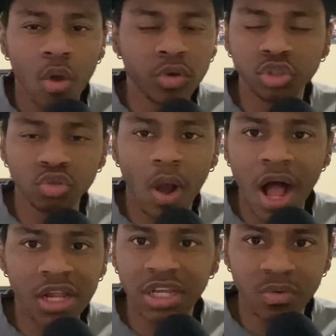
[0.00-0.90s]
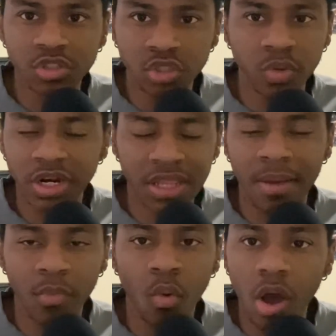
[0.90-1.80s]
what Jrue Holiday was doing in
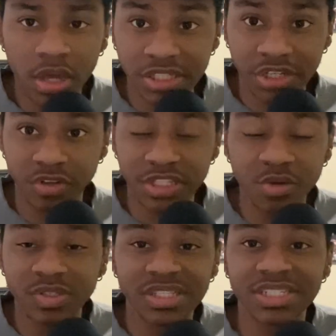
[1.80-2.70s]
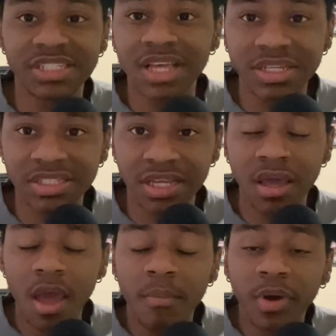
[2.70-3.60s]
that Milwaukee series. It was disgusting.
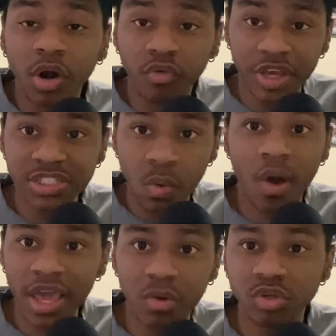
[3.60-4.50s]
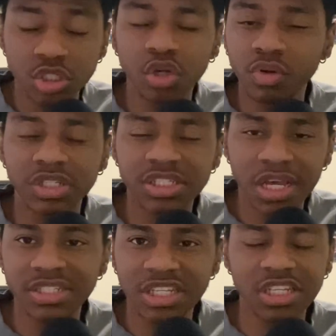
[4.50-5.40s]
But a reason why it was so
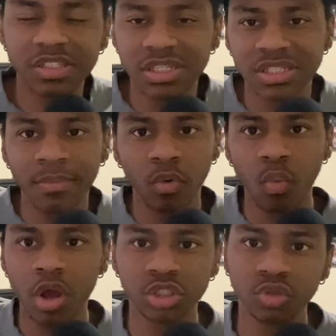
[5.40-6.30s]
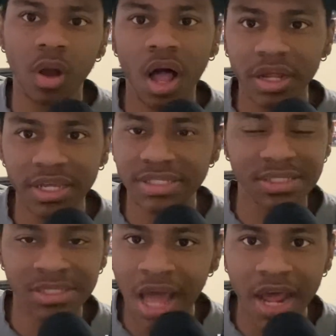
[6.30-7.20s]
disgusting is because, number one, Jrue Holiday is
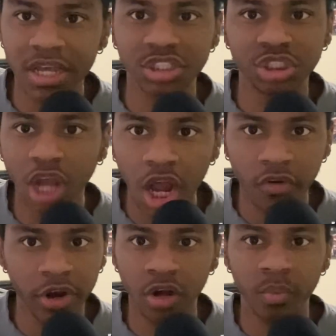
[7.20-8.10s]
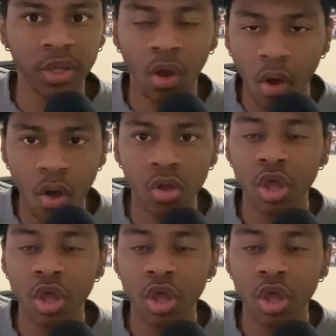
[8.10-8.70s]
not a shot creator. We all